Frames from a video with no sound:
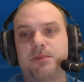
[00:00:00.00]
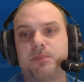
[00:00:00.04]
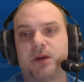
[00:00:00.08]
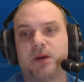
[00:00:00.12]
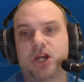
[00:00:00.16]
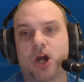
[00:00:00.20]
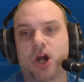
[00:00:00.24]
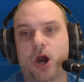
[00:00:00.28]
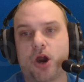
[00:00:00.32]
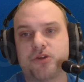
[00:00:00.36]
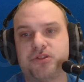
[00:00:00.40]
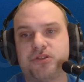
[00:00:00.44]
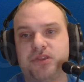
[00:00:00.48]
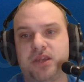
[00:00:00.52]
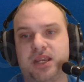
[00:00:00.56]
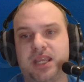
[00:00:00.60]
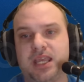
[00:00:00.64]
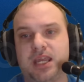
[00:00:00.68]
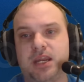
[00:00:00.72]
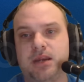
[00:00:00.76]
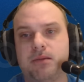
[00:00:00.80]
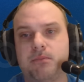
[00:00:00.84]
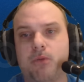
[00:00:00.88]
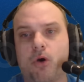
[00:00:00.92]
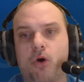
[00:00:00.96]
McCarthy
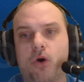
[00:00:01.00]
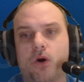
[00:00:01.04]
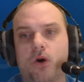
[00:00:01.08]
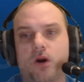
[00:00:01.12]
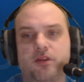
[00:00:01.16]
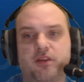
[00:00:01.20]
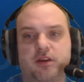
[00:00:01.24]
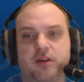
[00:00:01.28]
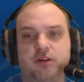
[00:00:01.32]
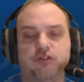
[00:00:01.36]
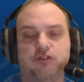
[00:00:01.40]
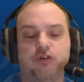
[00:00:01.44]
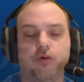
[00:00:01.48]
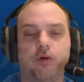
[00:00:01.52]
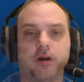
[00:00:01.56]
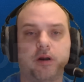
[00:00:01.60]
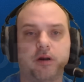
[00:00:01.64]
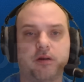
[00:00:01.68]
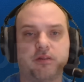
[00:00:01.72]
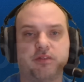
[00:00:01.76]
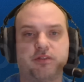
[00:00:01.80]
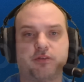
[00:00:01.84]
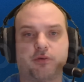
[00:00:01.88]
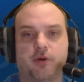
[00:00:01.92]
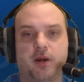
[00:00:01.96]
getting more than
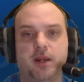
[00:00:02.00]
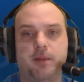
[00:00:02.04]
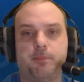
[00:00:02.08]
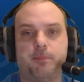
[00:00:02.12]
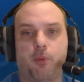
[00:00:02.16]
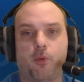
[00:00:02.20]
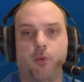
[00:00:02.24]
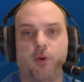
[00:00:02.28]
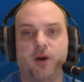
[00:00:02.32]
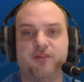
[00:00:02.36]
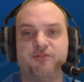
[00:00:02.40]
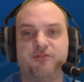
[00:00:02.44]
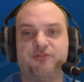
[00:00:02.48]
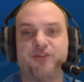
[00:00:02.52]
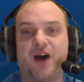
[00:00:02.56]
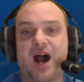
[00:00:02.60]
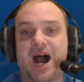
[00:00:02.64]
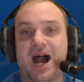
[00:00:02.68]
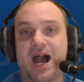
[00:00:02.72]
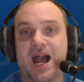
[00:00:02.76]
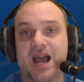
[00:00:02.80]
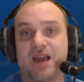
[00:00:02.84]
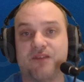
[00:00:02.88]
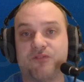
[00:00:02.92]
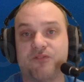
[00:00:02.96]

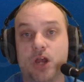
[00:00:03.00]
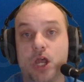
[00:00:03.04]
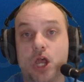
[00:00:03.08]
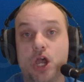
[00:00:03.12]
203.5.